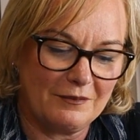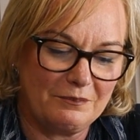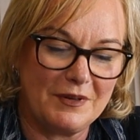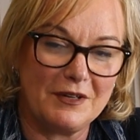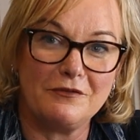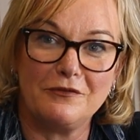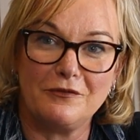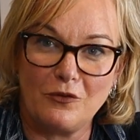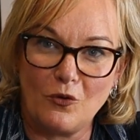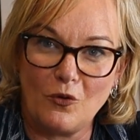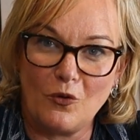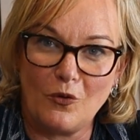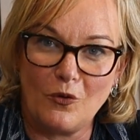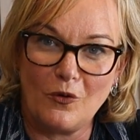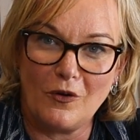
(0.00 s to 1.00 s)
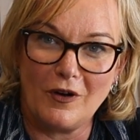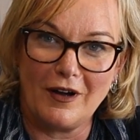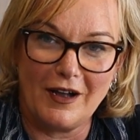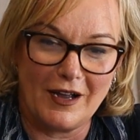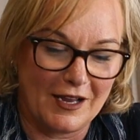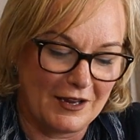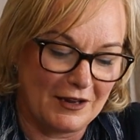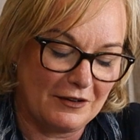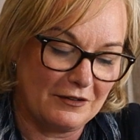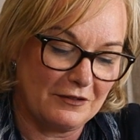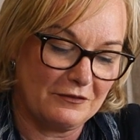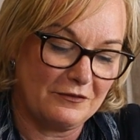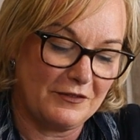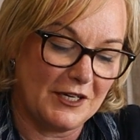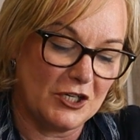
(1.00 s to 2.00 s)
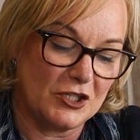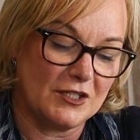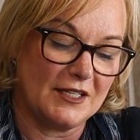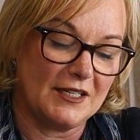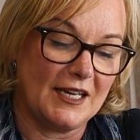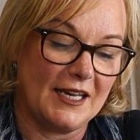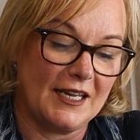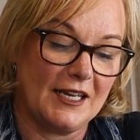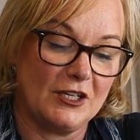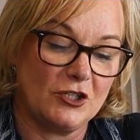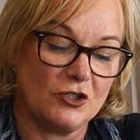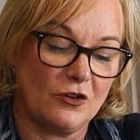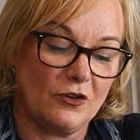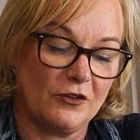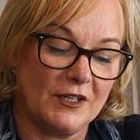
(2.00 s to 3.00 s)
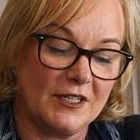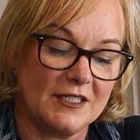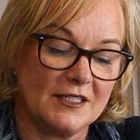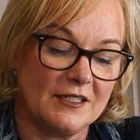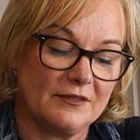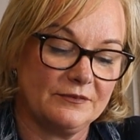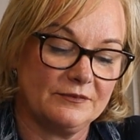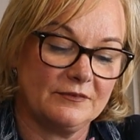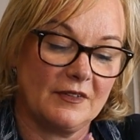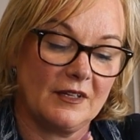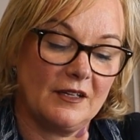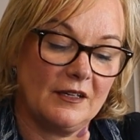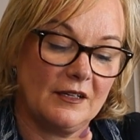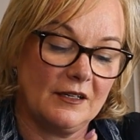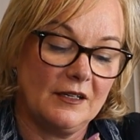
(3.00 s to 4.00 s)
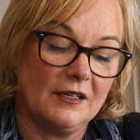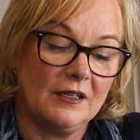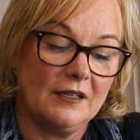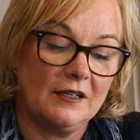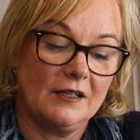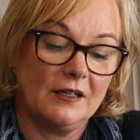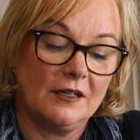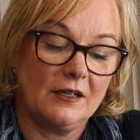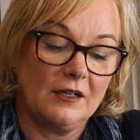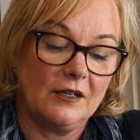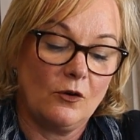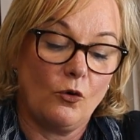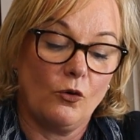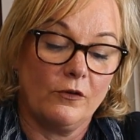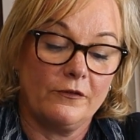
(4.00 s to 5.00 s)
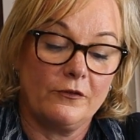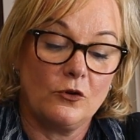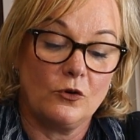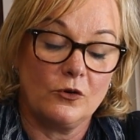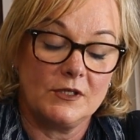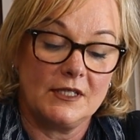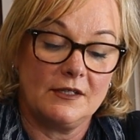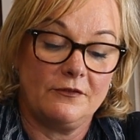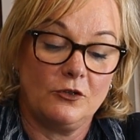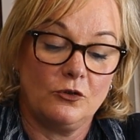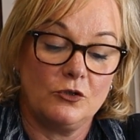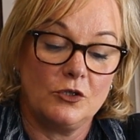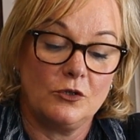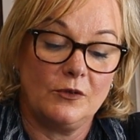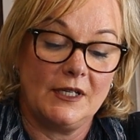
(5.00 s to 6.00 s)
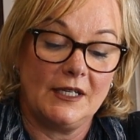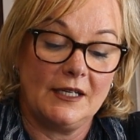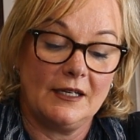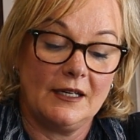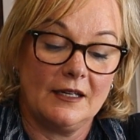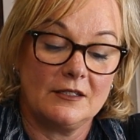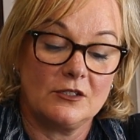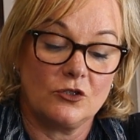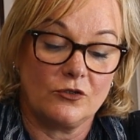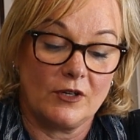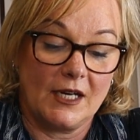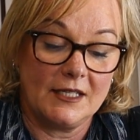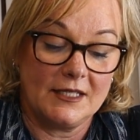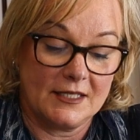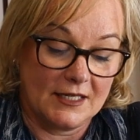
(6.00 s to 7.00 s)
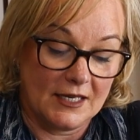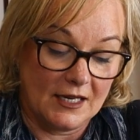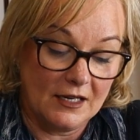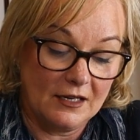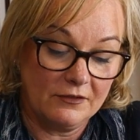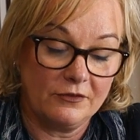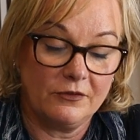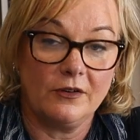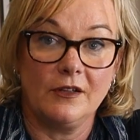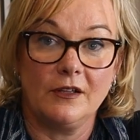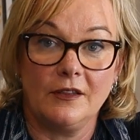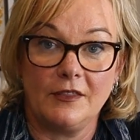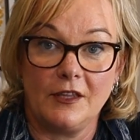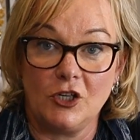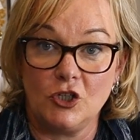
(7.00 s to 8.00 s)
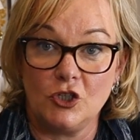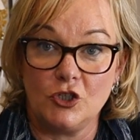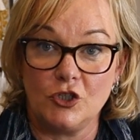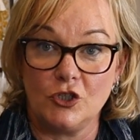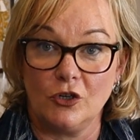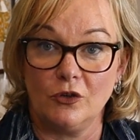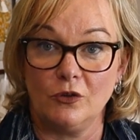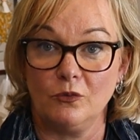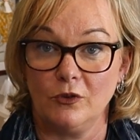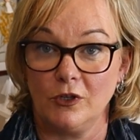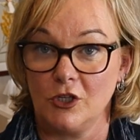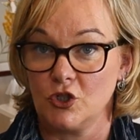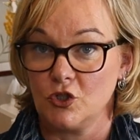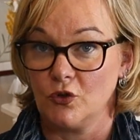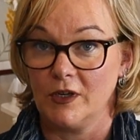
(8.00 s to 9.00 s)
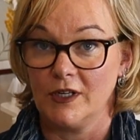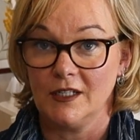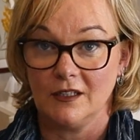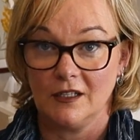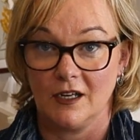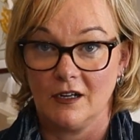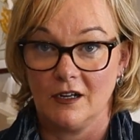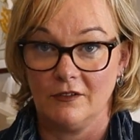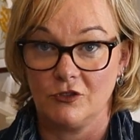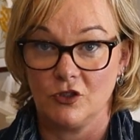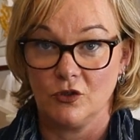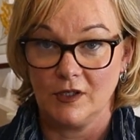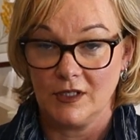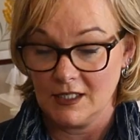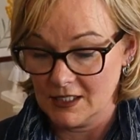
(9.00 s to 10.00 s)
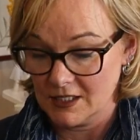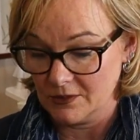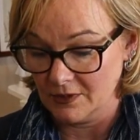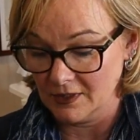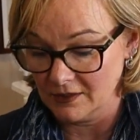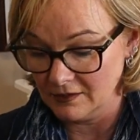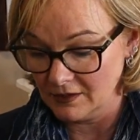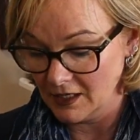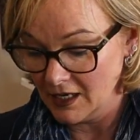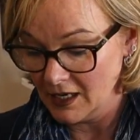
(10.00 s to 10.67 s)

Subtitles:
before I finish the neck edge on it. Or of course, if you're doing a straight scarf that you don't want to join it, like I've joined this one,